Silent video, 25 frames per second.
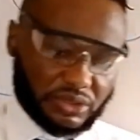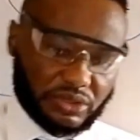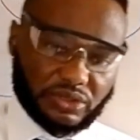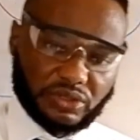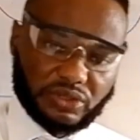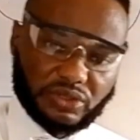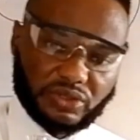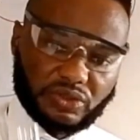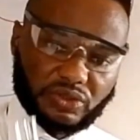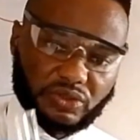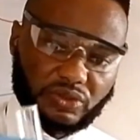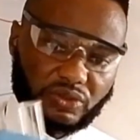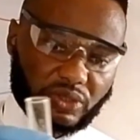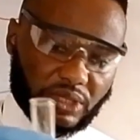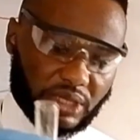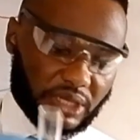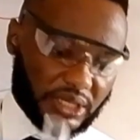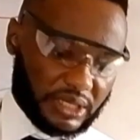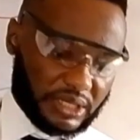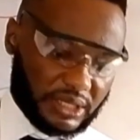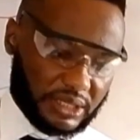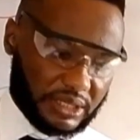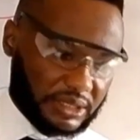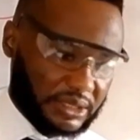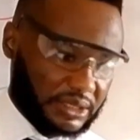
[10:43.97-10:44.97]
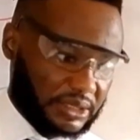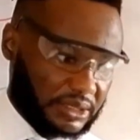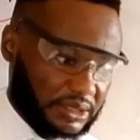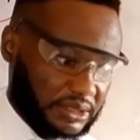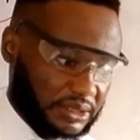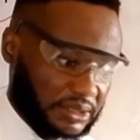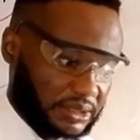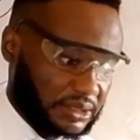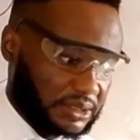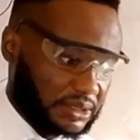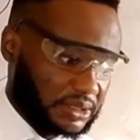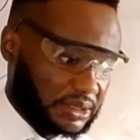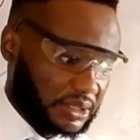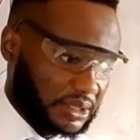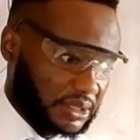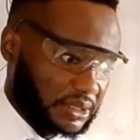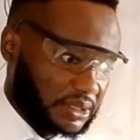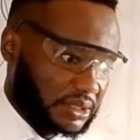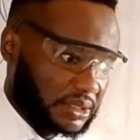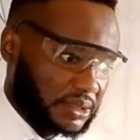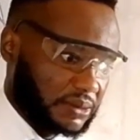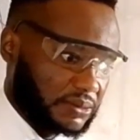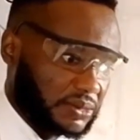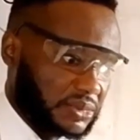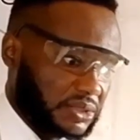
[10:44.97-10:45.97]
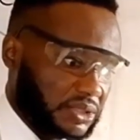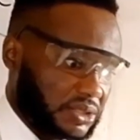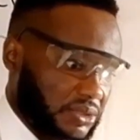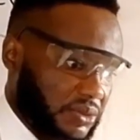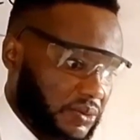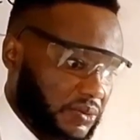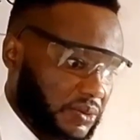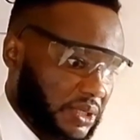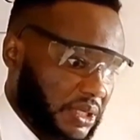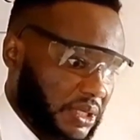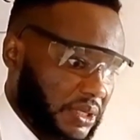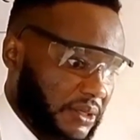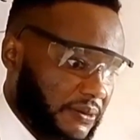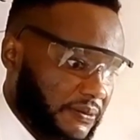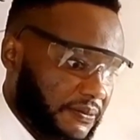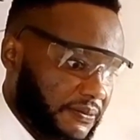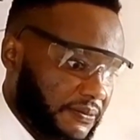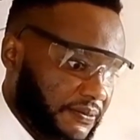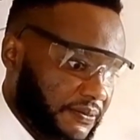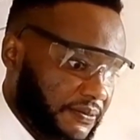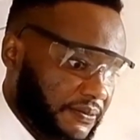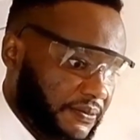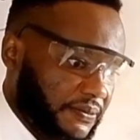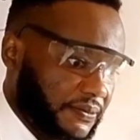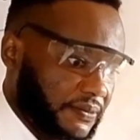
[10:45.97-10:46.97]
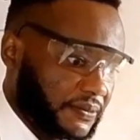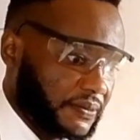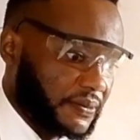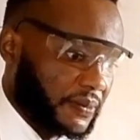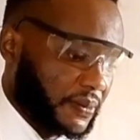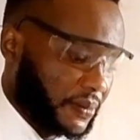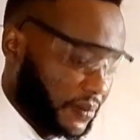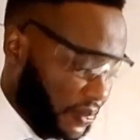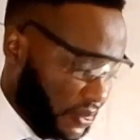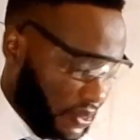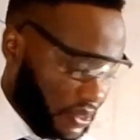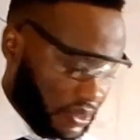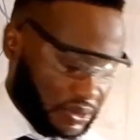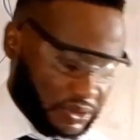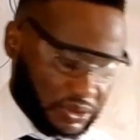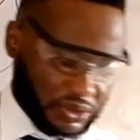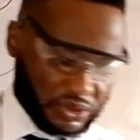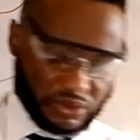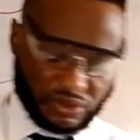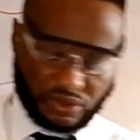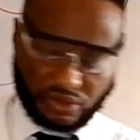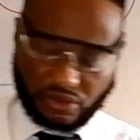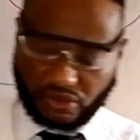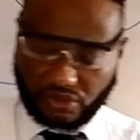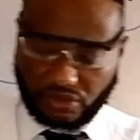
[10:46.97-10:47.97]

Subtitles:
So I can keep this on here. So